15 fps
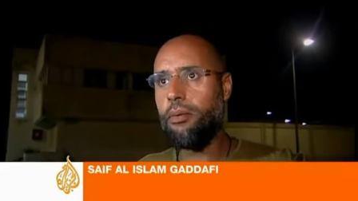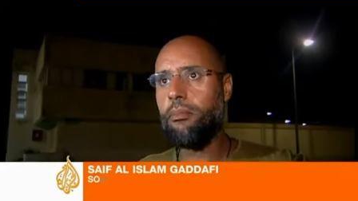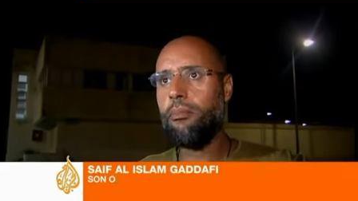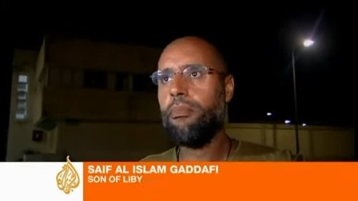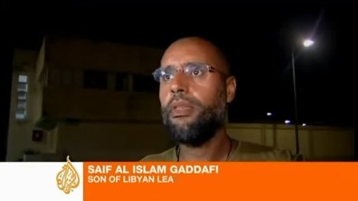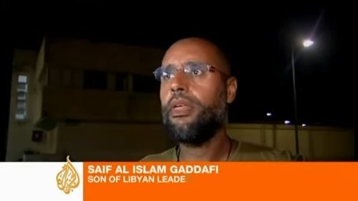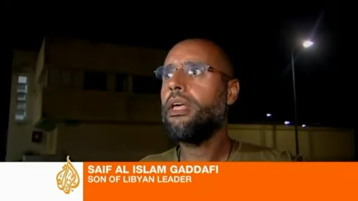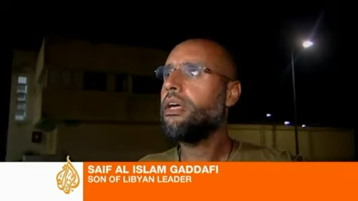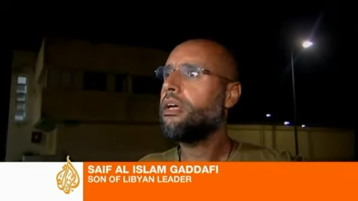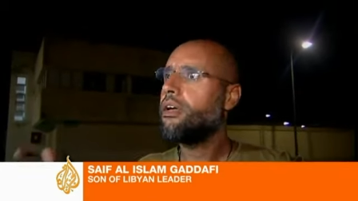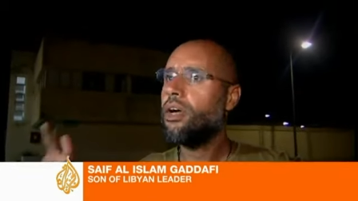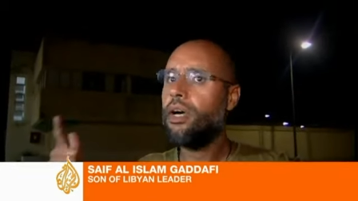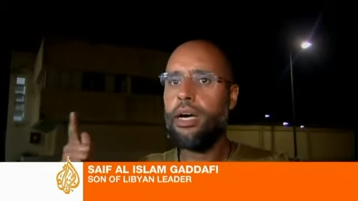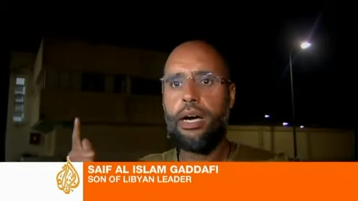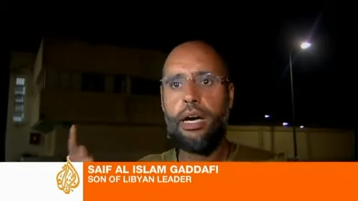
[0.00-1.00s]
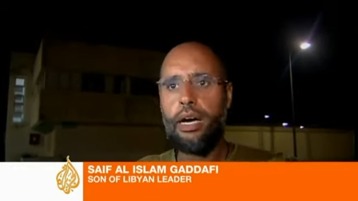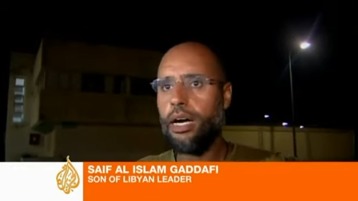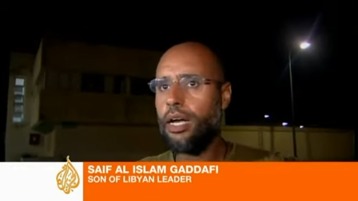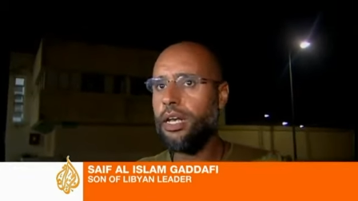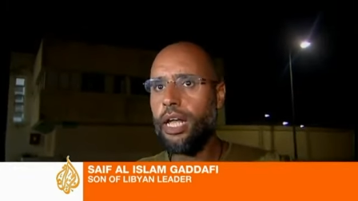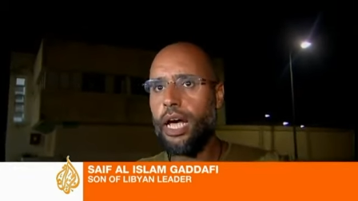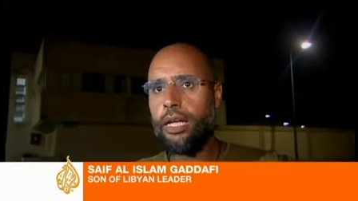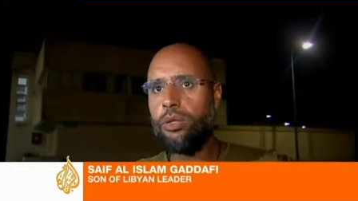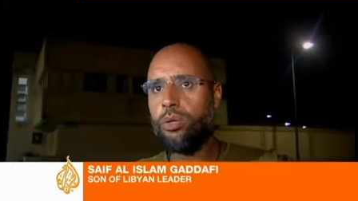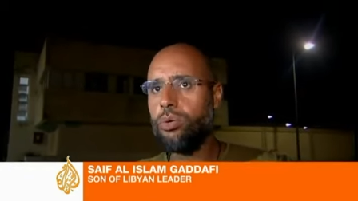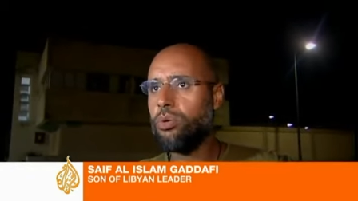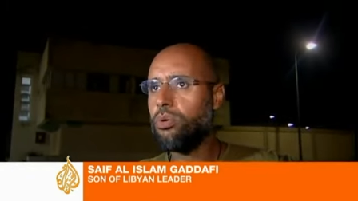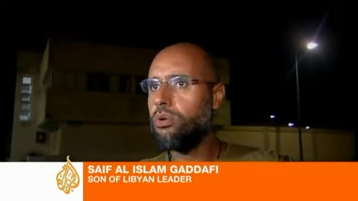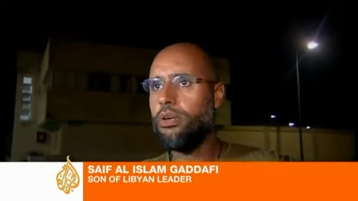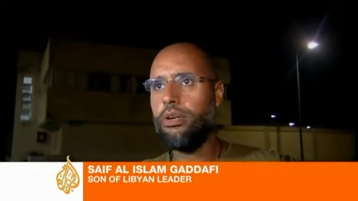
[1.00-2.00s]
First of all, I'm here to refute all the
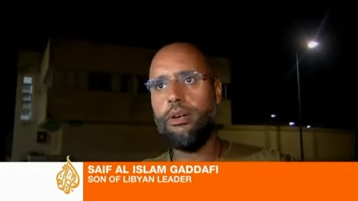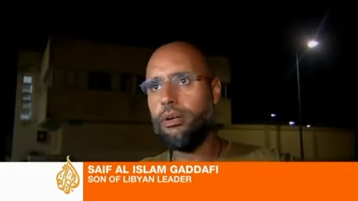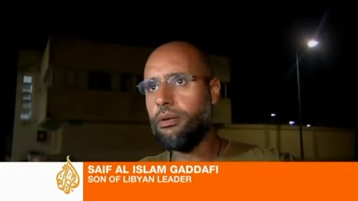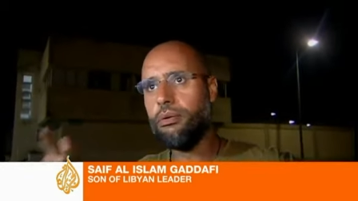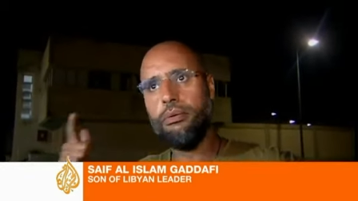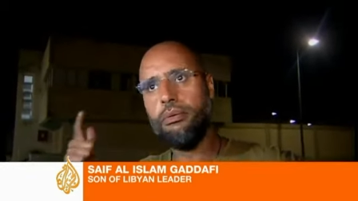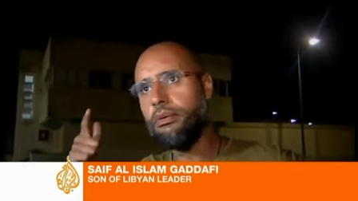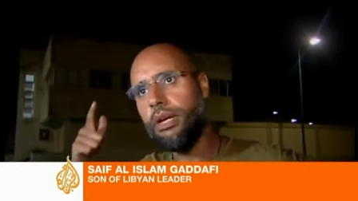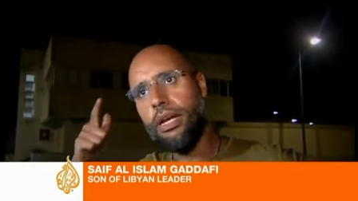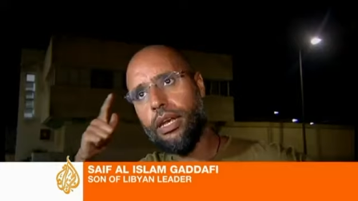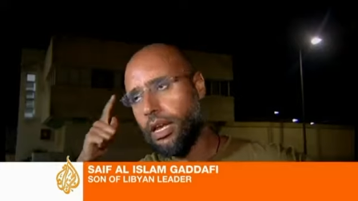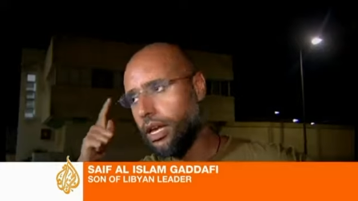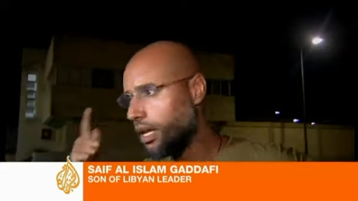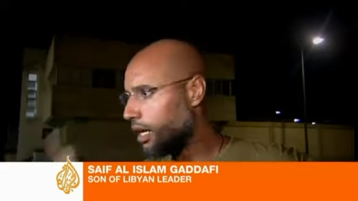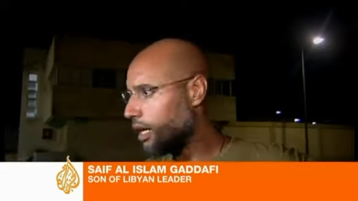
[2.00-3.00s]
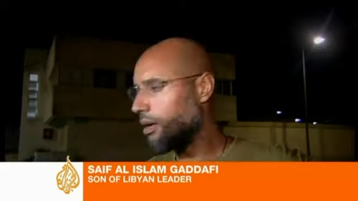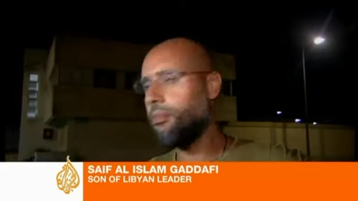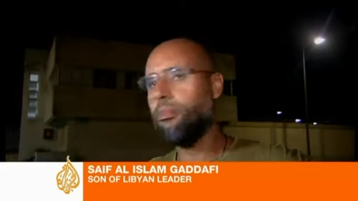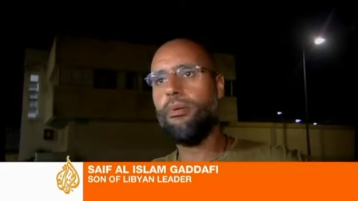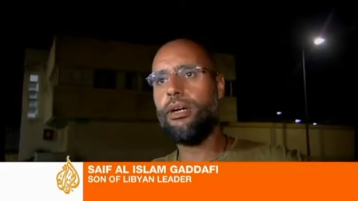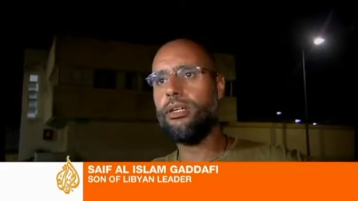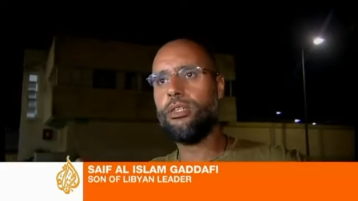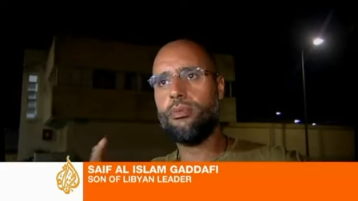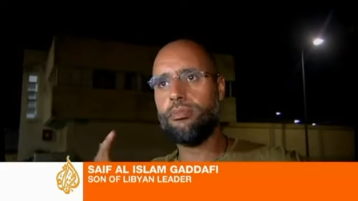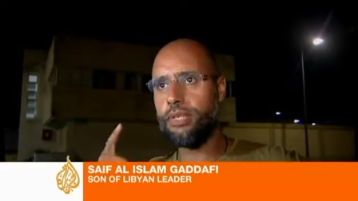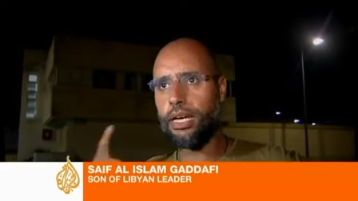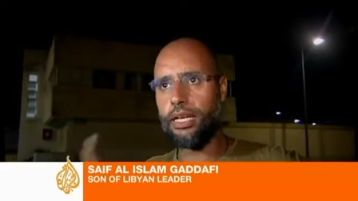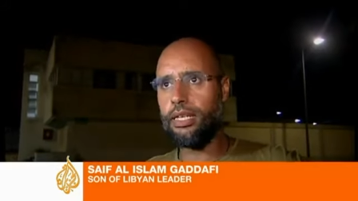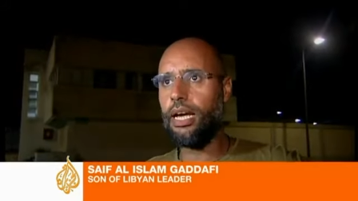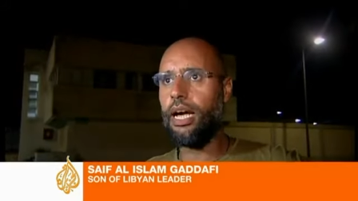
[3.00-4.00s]
rumors and reports. NATO used its
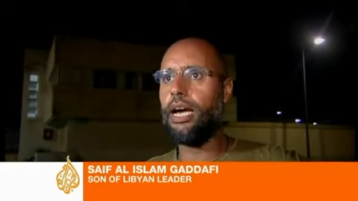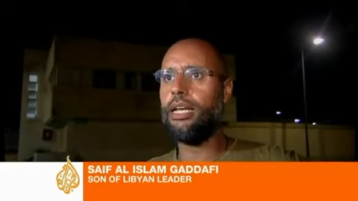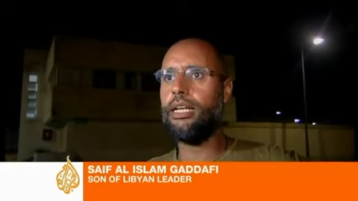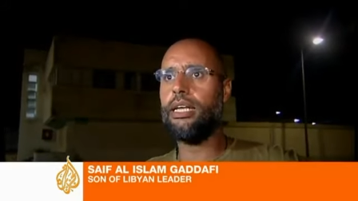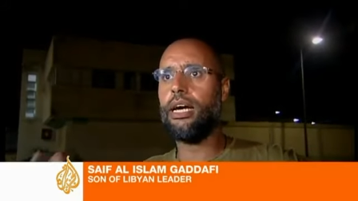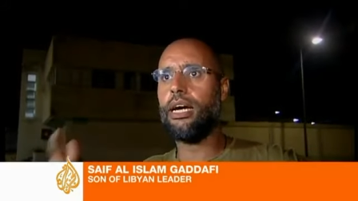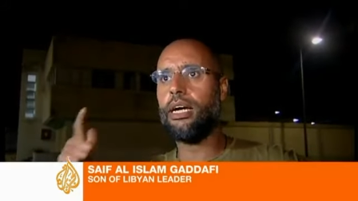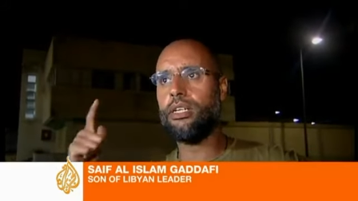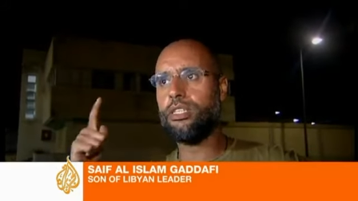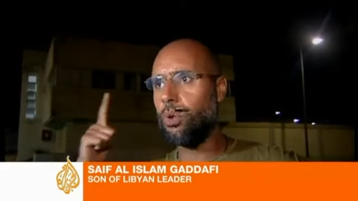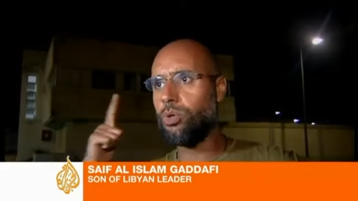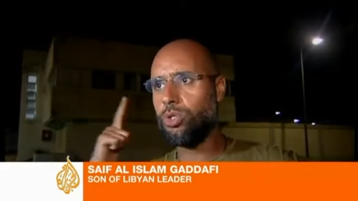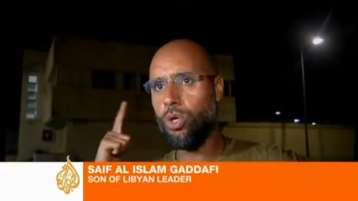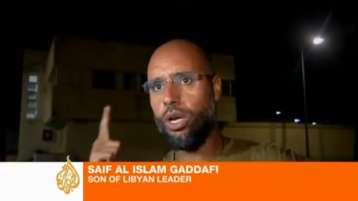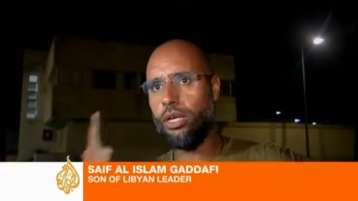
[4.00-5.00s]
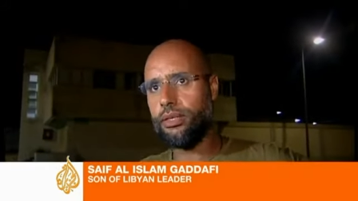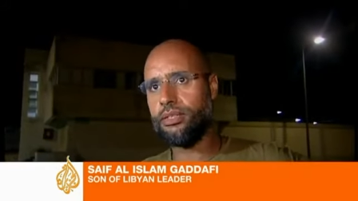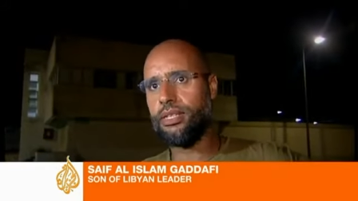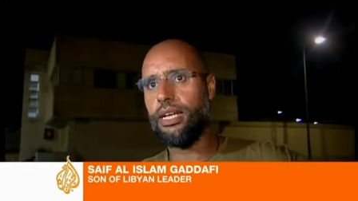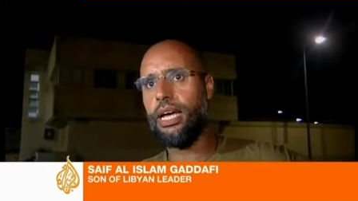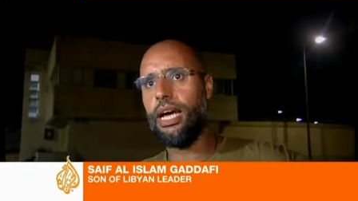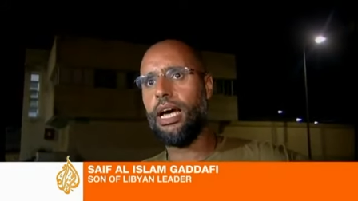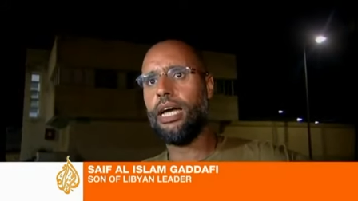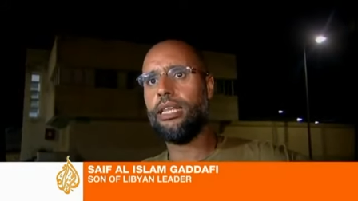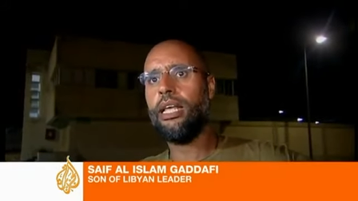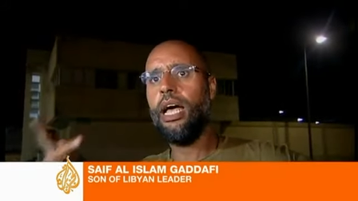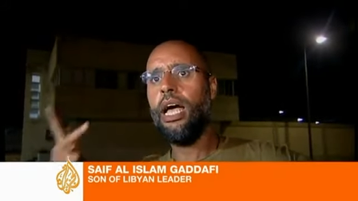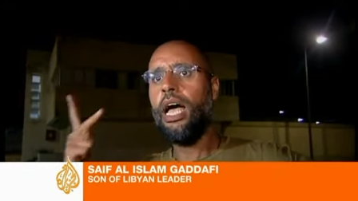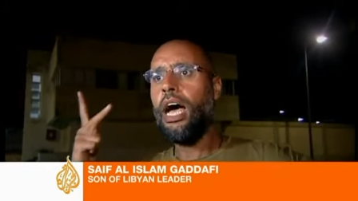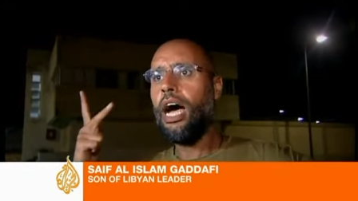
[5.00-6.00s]
most sophisticated technology to block all our
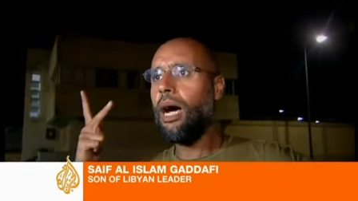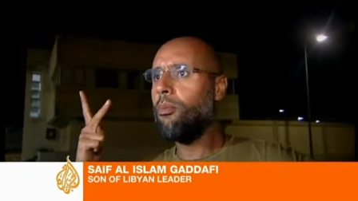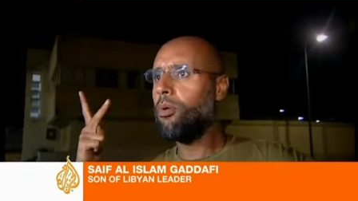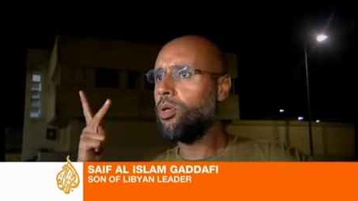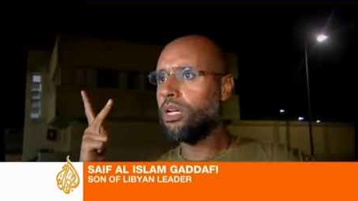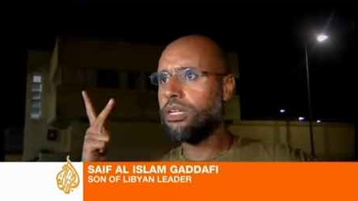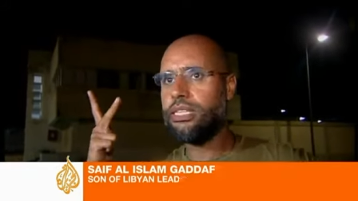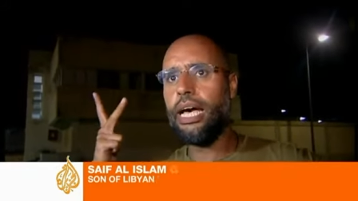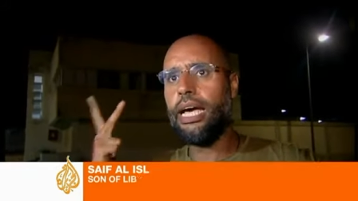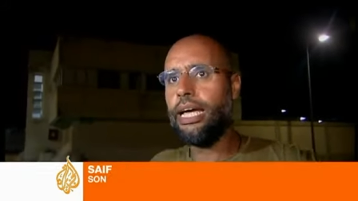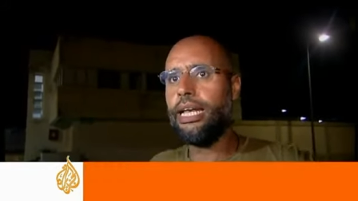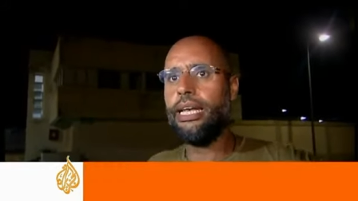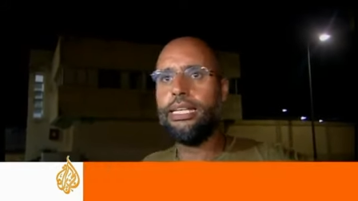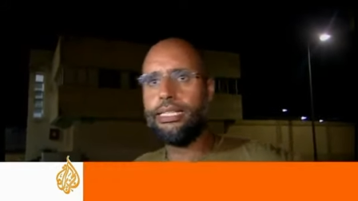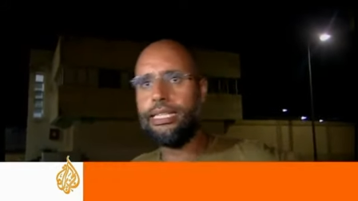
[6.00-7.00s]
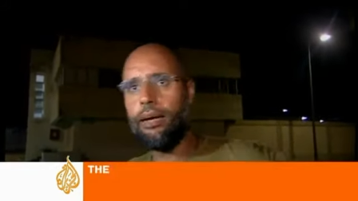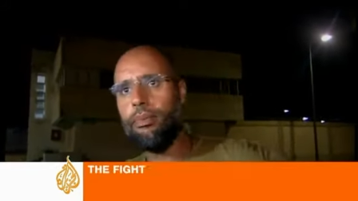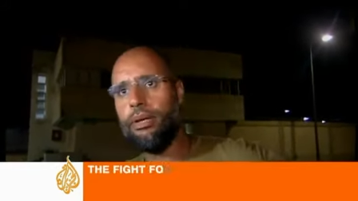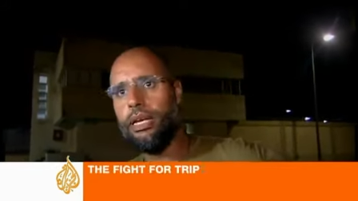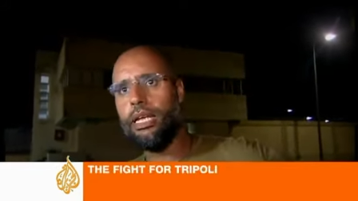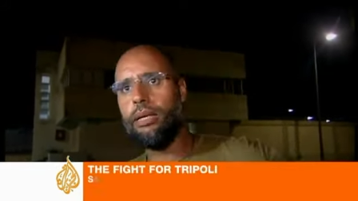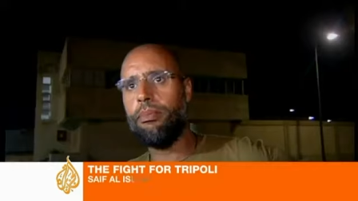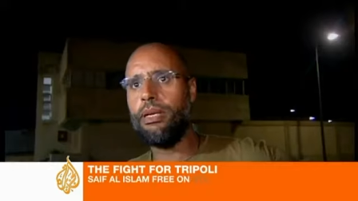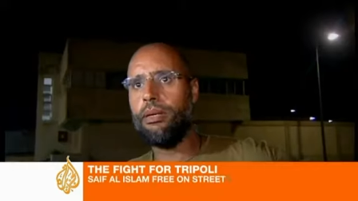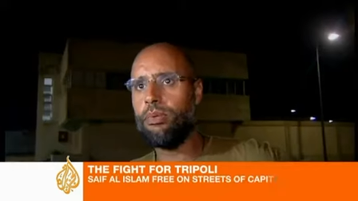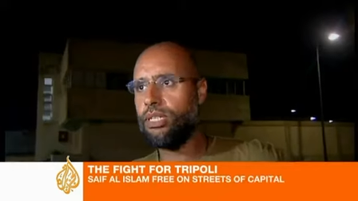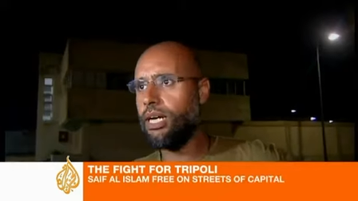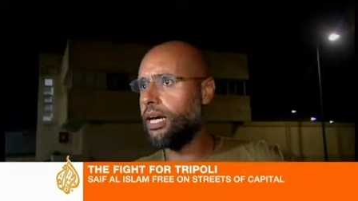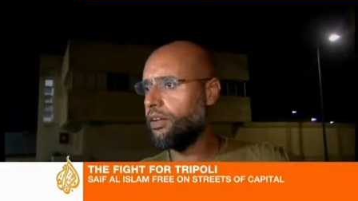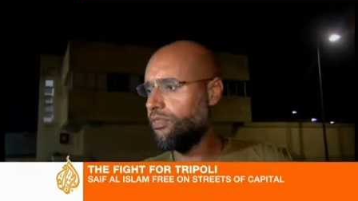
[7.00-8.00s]
communications. They sent text messages
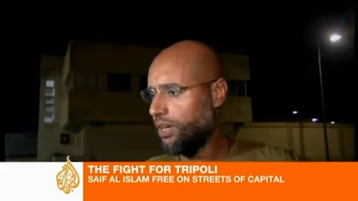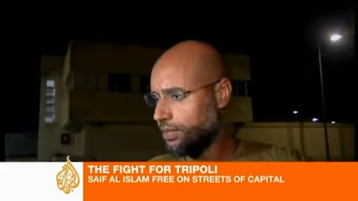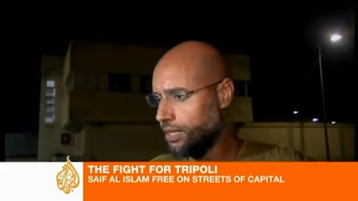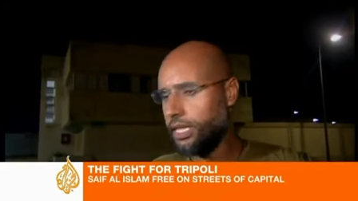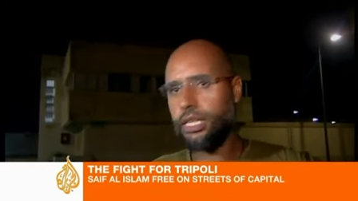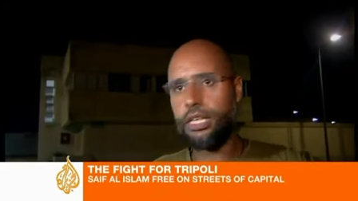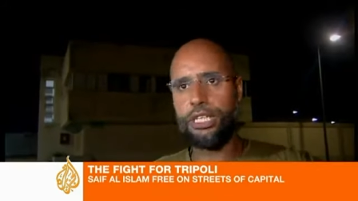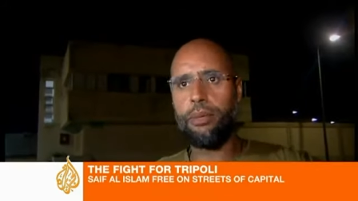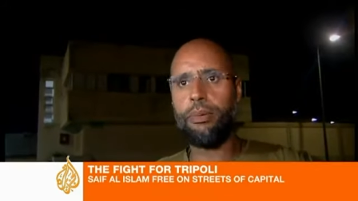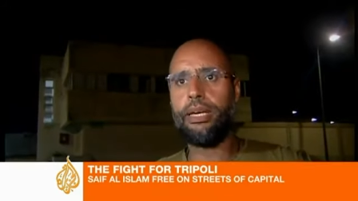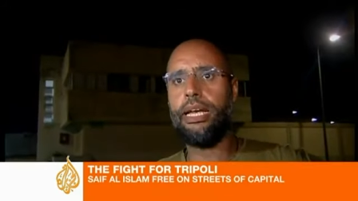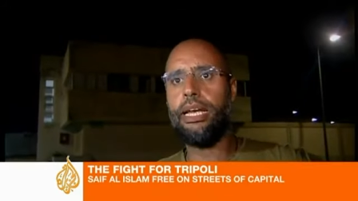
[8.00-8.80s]
to the Libyan people.